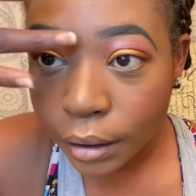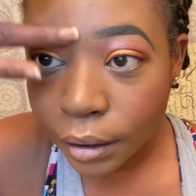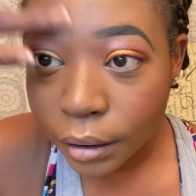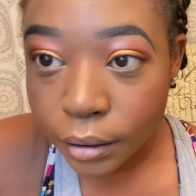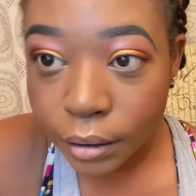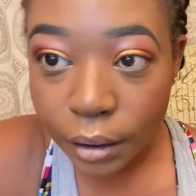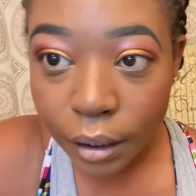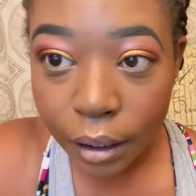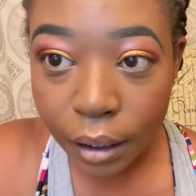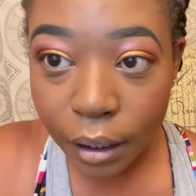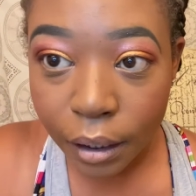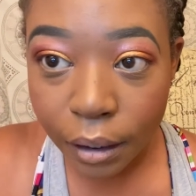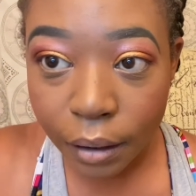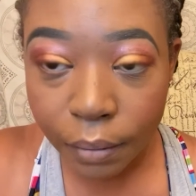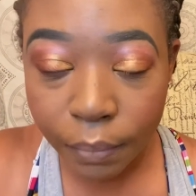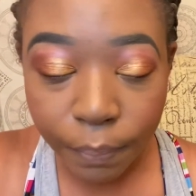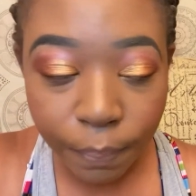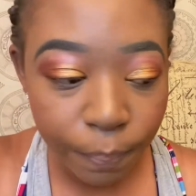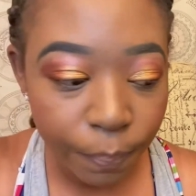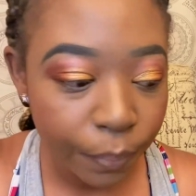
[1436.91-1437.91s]
inside.
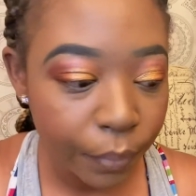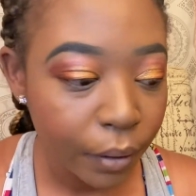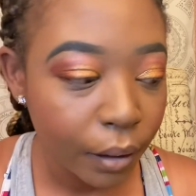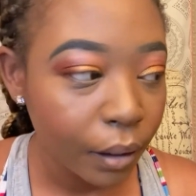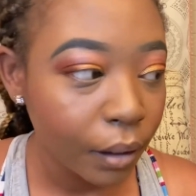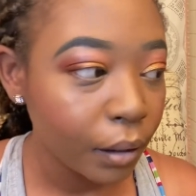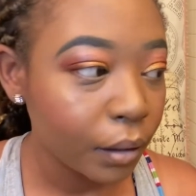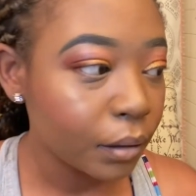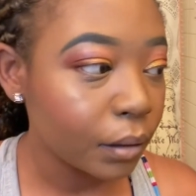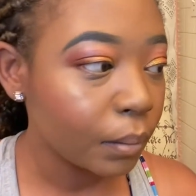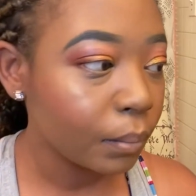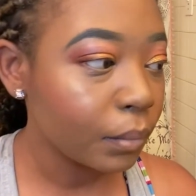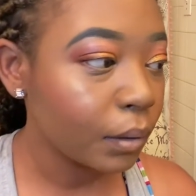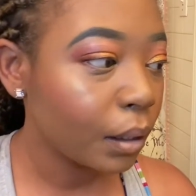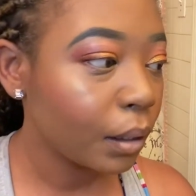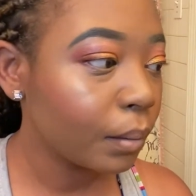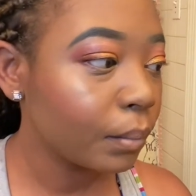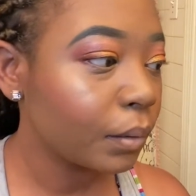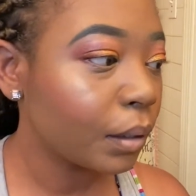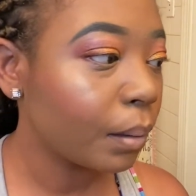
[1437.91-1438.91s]

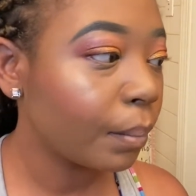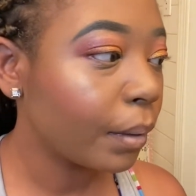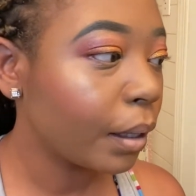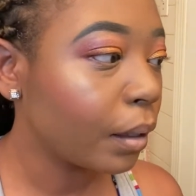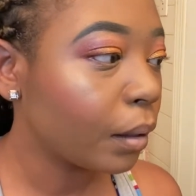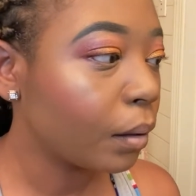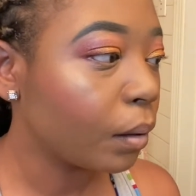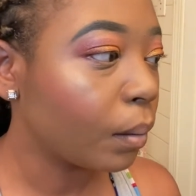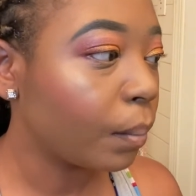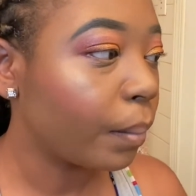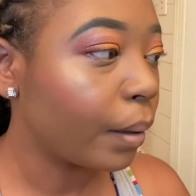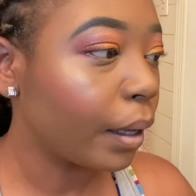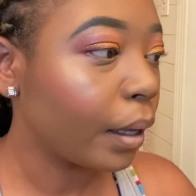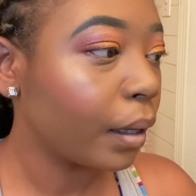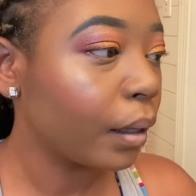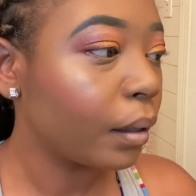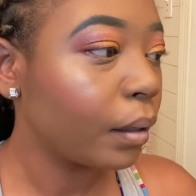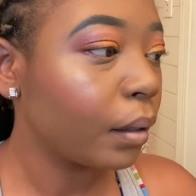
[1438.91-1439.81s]
Sometimes I might go back